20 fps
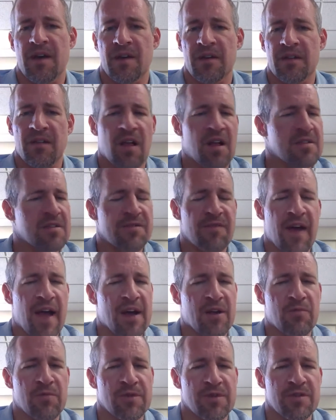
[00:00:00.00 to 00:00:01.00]
Lots of
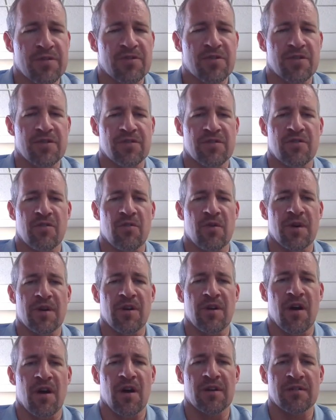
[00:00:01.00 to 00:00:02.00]
acquisitions going
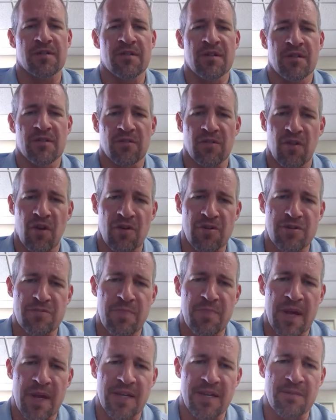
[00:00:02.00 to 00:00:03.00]
on, large
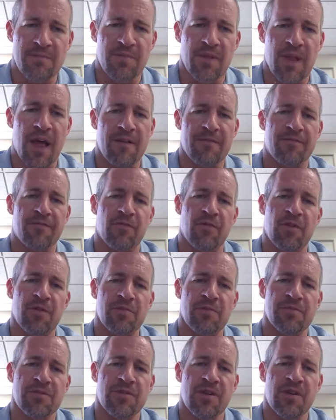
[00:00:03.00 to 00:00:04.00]
banking
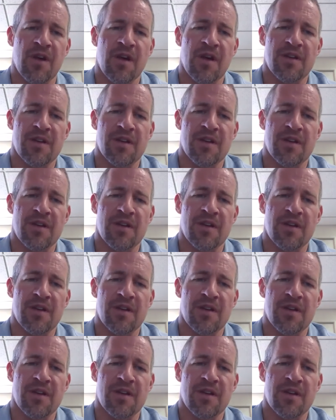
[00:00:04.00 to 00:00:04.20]
platforms